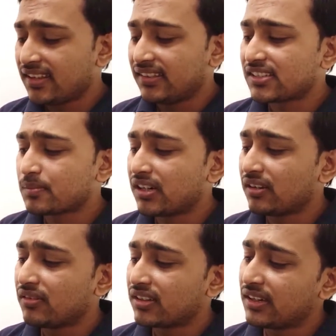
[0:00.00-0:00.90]
this
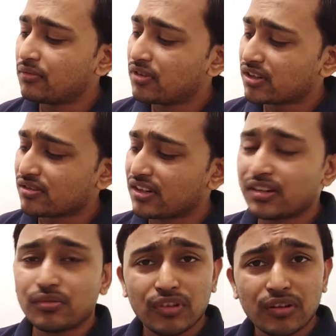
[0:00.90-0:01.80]
particular thing works on a
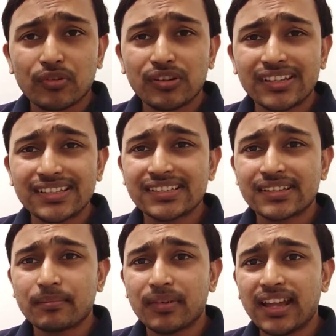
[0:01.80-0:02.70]
12 volt DC
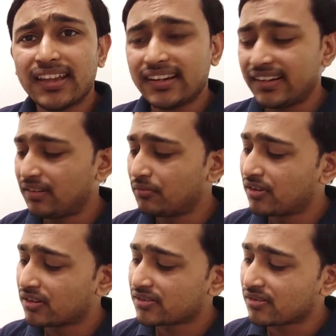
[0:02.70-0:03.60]
supply, and it
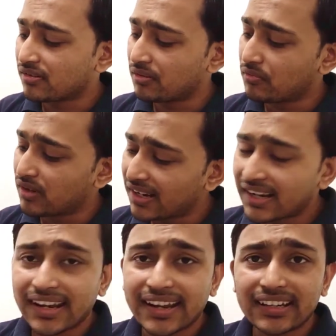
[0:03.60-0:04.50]
works on a
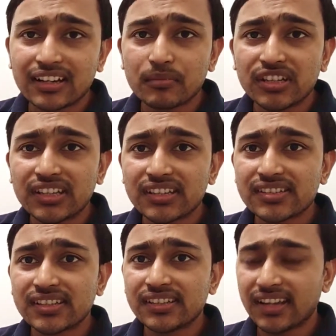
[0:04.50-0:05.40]
wired LAN
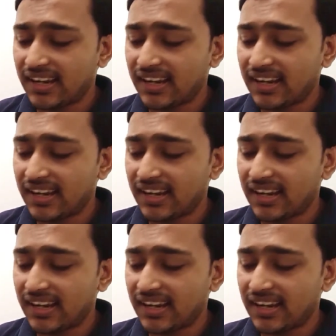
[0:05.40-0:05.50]
communication,